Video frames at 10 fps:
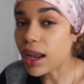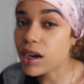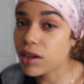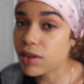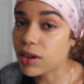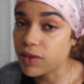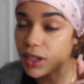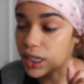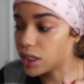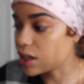did corona
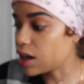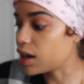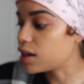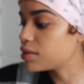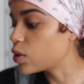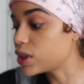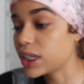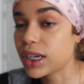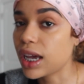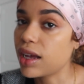affect y'all, or
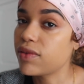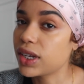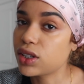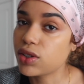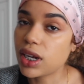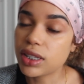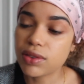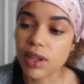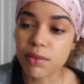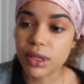did it not affect you guys
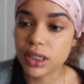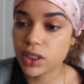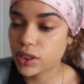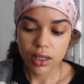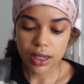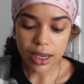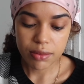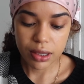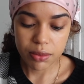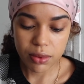that much? A lot of
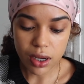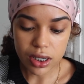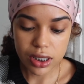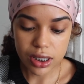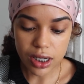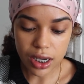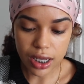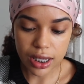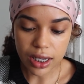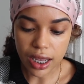people are stuck
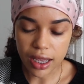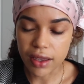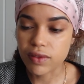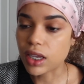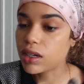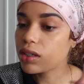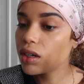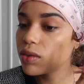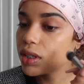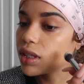in life. They don't
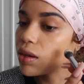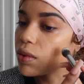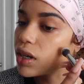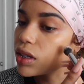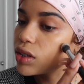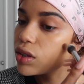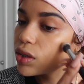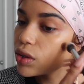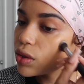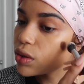know what they want to
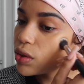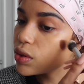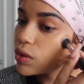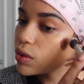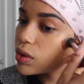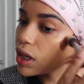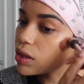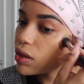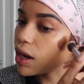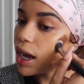do. They
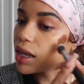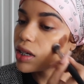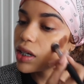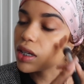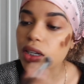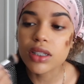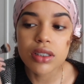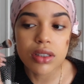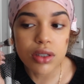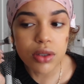don't know how they're gonna
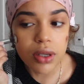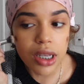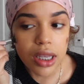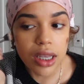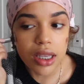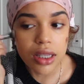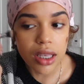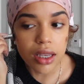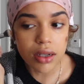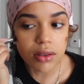do it.
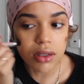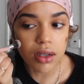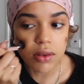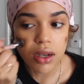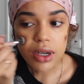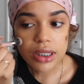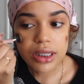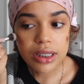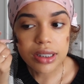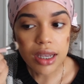They don't know what
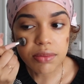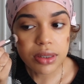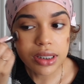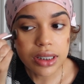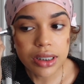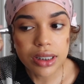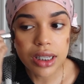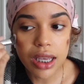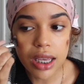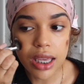steps to
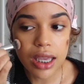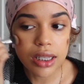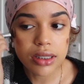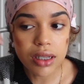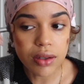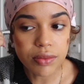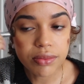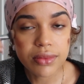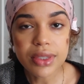take. So